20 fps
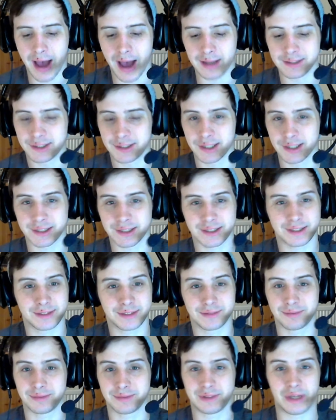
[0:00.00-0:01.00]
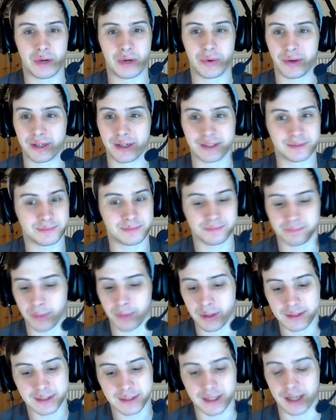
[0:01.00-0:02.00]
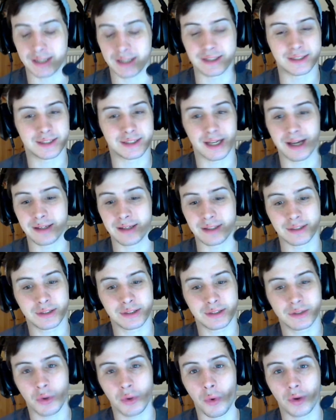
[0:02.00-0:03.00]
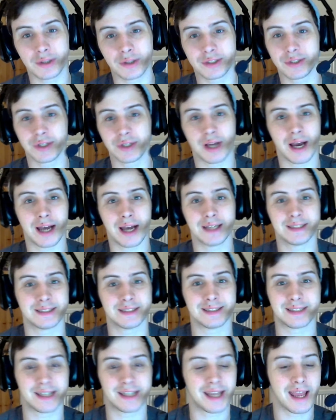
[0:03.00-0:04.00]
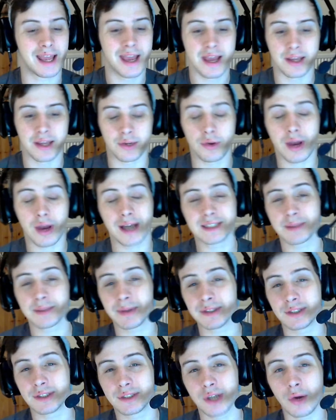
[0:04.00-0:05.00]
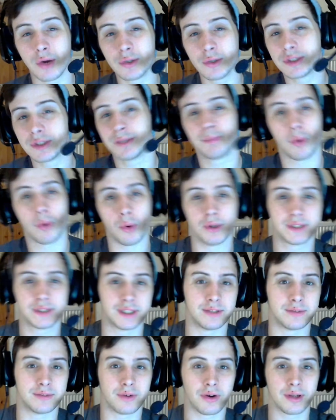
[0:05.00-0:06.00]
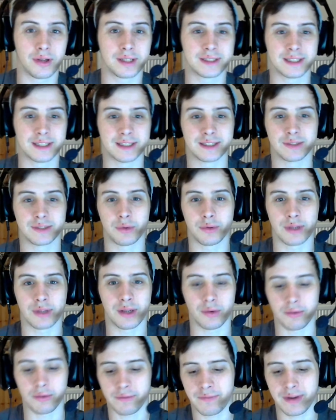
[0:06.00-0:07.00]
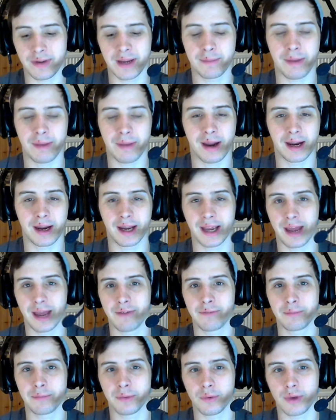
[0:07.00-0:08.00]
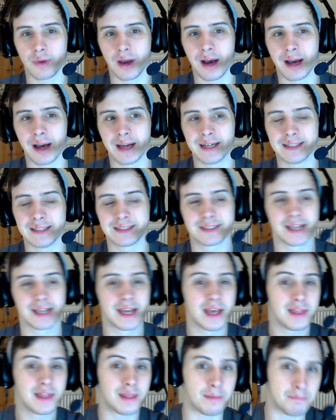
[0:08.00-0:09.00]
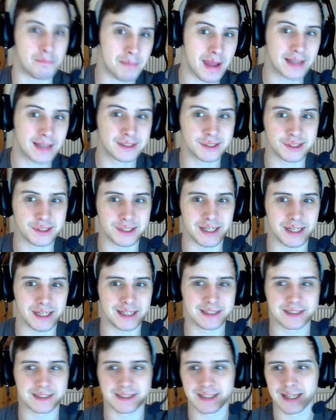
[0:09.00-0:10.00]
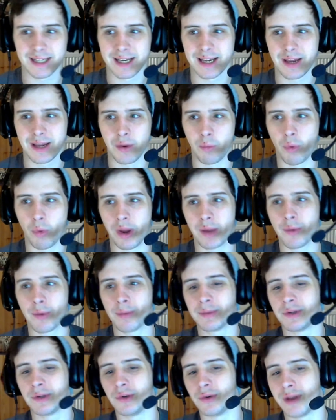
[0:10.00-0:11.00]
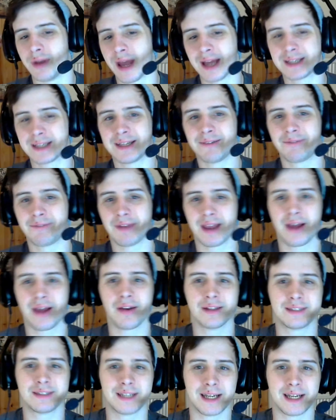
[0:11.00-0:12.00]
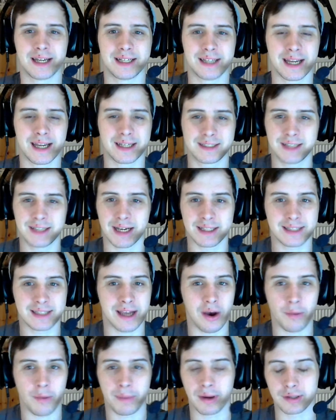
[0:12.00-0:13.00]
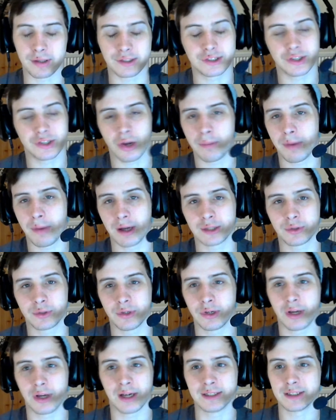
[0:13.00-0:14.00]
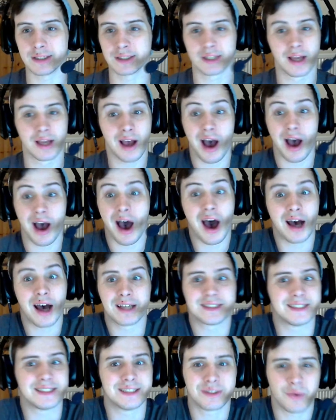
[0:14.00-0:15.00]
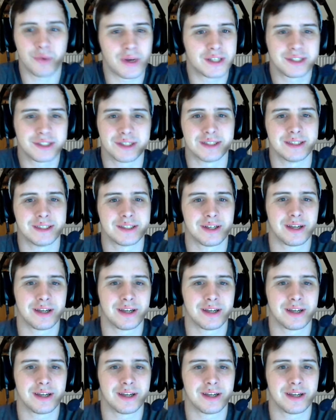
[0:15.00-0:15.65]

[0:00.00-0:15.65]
Just doing Monster Hunter and just talking to you guys. And you guys have been so supportive, honestly. Just all the little feedback I get from you guys, the messages, what you want me to do next and everything. Honestly, it does help out so much when you guys just ask these questions.